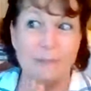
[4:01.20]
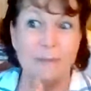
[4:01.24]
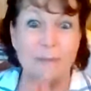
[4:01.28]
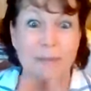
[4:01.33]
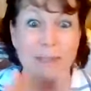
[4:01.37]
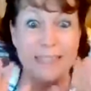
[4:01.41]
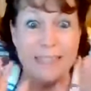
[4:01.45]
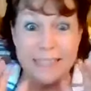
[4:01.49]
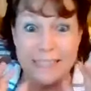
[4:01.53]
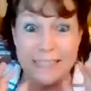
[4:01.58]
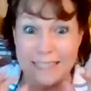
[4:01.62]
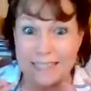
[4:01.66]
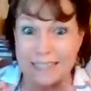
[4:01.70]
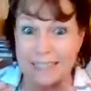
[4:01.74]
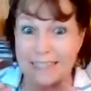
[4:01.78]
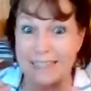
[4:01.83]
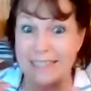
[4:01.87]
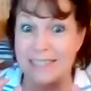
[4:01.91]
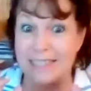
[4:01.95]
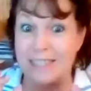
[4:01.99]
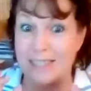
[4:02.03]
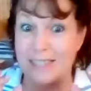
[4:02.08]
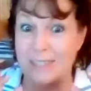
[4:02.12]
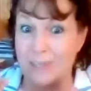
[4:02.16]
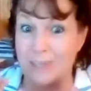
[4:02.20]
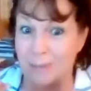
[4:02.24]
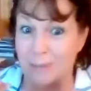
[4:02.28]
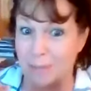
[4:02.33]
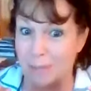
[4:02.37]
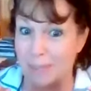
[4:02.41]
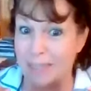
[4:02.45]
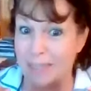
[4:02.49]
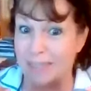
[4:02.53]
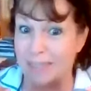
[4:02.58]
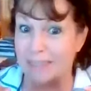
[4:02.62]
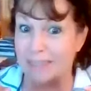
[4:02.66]
but we're going to dig into the
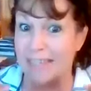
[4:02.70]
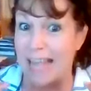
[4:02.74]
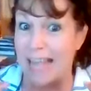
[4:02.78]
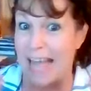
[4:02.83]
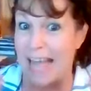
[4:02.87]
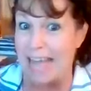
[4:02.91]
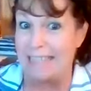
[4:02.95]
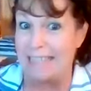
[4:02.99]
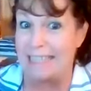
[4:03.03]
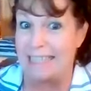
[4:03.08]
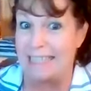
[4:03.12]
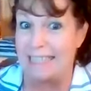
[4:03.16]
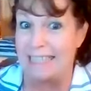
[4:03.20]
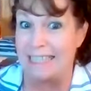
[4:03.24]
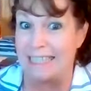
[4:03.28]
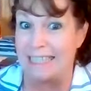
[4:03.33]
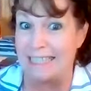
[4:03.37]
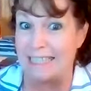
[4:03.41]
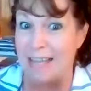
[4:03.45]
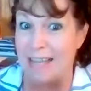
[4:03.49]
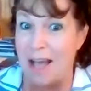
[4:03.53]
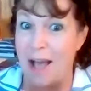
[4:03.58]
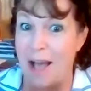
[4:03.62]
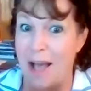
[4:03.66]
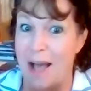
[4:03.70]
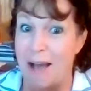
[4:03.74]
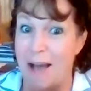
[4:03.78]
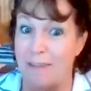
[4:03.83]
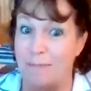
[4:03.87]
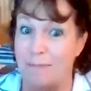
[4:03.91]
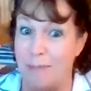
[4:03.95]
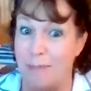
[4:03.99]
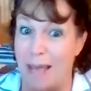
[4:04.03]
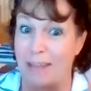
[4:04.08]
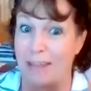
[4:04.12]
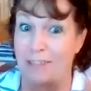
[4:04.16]
real essence of
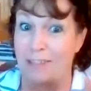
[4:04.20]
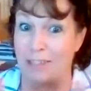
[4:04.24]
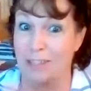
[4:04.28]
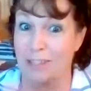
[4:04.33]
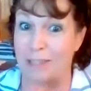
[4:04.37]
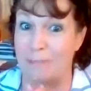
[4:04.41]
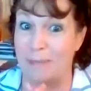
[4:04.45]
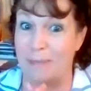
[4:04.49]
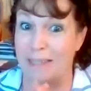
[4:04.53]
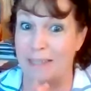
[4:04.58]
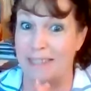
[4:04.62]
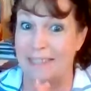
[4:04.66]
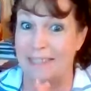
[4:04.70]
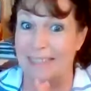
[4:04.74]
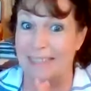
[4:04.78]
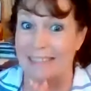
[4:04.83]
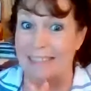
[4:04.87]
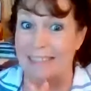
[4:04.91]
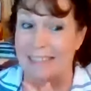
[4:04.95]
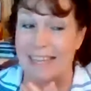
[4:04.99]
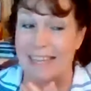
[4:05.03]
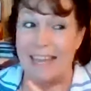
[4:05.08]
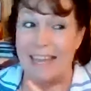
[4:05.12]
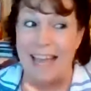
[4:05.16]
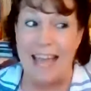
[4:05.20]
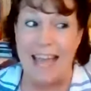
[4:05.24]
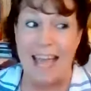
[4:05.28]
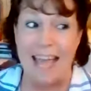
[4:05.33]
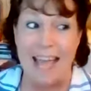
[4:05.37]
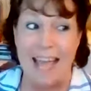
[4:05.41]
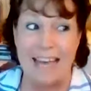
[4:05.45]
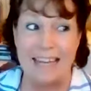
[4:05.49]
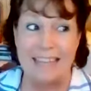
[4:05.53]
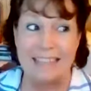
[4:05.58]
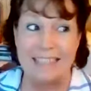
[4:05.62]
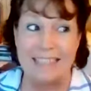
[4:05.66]
Bathsheba
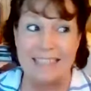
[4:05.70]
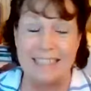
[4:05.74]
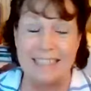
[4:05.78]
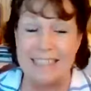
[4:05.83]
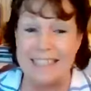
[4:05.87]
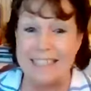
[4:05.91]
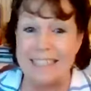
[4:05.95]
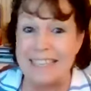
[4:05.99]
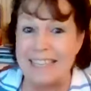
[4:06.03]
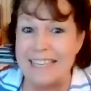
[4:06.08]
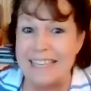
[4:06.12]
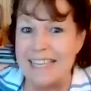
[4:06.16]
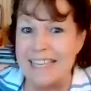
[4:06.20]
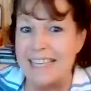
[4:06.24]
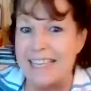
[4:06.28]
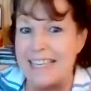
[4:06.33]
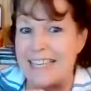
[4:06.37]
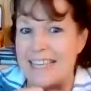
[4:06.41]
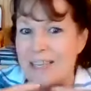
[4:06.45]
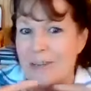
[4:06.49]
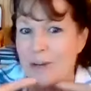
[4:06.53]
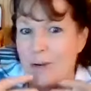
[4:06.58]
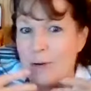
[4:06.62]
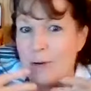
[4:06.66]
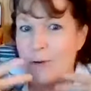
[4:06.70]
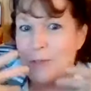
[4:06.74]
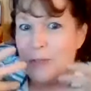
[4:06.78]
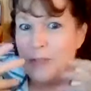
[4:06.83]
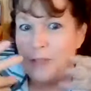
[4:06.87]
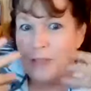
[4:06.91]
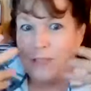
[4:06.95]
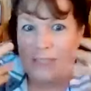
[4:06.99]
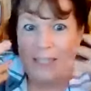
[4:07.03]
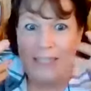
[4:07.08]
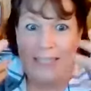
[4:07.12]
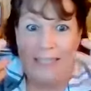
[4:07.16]
and see who
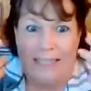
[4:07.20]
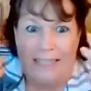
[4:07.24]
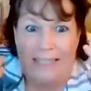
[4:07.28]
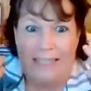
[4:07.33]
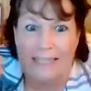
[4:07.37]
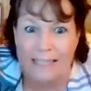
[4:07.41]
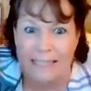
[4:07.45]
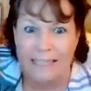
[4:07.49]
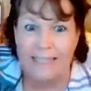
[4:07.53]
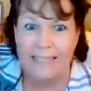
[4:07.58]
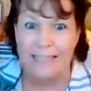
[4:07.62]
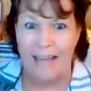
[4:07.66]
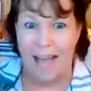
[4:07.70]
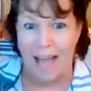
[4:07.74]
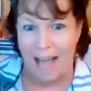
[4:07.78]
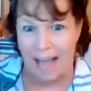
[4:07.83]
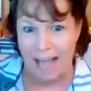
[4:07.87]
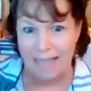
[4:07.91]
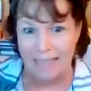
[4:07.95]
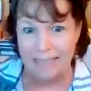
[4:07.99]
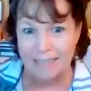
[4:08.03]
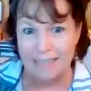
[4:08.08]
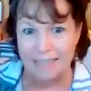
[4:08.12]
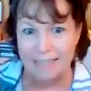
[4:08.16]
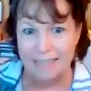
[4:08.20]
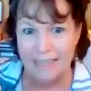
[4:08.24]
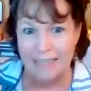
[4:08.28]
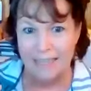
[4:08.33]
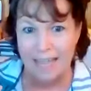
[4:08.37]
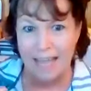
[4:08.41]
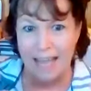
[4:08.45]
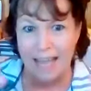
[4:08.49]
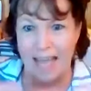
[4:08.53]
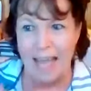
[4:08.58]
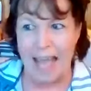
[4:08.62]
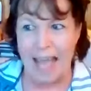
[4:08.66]
she is in us
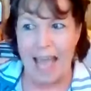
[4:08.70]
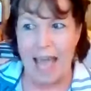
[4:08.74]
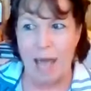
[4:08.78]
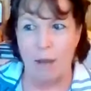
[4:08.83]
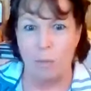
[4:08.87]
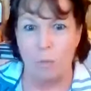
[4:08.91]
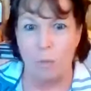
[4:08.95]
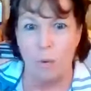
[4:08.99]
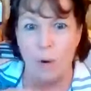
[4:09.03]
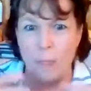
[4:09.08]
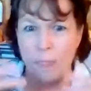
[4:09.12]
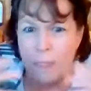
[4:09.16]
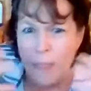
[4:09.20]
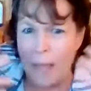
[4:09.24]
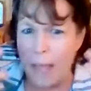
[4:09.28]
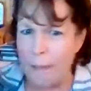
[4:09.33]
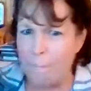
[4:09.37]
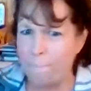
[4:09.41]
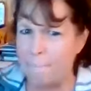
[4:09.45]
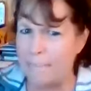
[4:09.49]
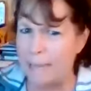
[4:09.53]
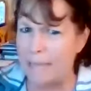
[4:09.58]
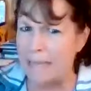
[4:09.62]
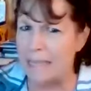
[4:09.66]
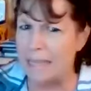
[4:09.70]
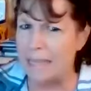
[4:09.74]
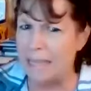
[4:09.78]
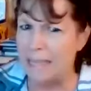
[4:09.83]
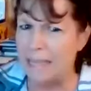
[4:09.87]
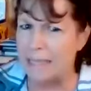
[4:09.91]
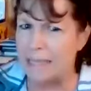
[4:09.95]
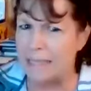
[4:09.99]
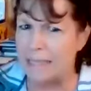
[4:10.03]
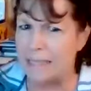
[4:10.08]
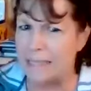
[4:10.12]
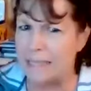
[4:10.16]
and what that
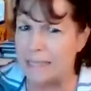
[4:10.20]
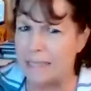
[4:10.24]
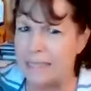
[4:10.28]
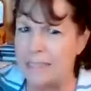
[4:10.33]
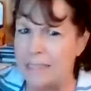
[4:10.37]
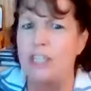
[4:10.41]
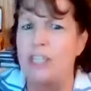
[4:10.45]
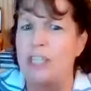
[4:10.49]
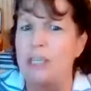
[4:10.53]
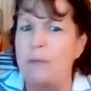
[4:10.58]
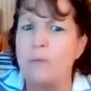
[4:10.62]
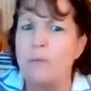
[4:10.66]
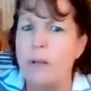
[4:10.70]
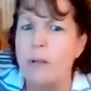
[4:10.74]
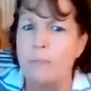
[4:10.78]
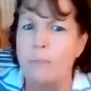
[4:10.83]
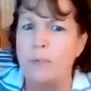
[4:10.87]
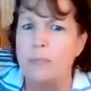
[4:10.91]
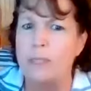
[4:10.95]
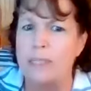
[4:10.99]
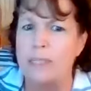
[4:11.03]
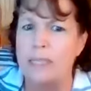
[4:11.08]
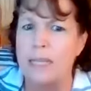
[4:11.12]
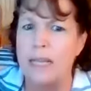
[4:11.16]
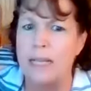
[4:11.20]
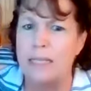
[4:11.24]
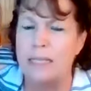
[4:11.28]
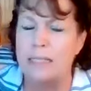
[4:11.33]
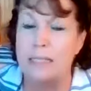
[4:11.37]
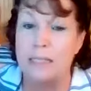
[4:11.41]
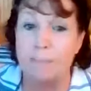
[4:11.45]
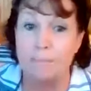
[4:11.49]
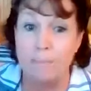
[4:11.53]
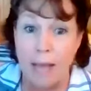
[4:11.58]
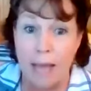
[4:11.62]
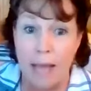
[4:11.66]
means, that she represents
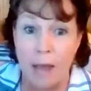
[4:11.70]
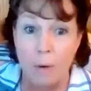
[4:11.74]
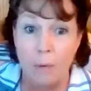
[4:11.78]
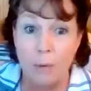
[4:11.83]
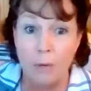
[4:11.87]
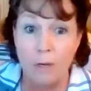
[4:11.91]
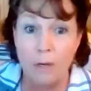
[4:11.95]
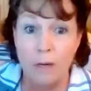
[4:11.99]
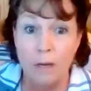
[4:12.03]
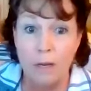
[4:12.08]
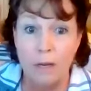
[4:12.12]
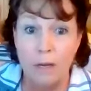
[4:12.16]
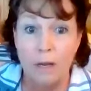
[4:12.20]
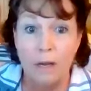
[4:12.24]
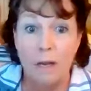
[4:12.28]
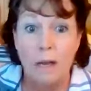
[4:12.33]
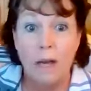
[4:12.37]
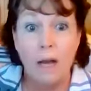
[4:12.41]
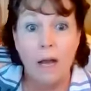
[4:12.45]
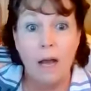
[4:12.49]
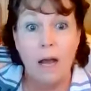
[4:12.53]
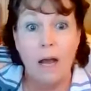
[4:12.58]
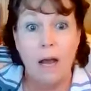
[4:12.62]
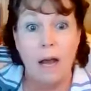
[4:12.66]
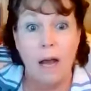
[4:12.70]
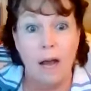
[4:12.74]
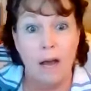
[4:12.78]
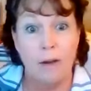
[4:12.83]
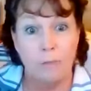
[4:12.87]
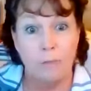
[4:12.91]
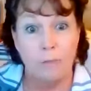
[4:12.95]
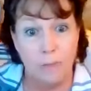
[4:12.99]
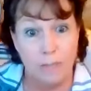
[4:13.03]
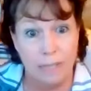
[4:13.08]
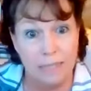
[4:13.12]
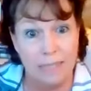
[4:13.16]
the power
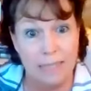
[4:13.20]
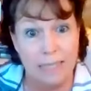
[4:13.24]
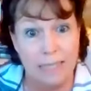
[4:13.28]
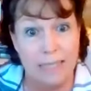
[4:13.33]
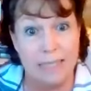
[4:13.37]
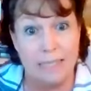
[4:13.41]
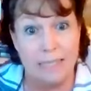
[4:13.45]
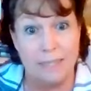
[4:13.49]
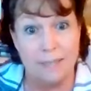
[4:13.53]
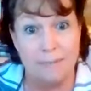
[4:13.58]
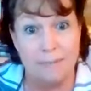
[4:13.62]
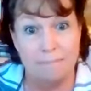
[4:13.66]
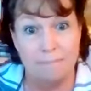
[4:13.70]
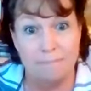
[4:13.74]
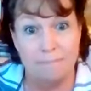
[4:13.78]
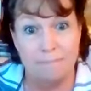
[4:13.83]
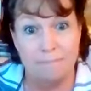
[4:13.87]
of release.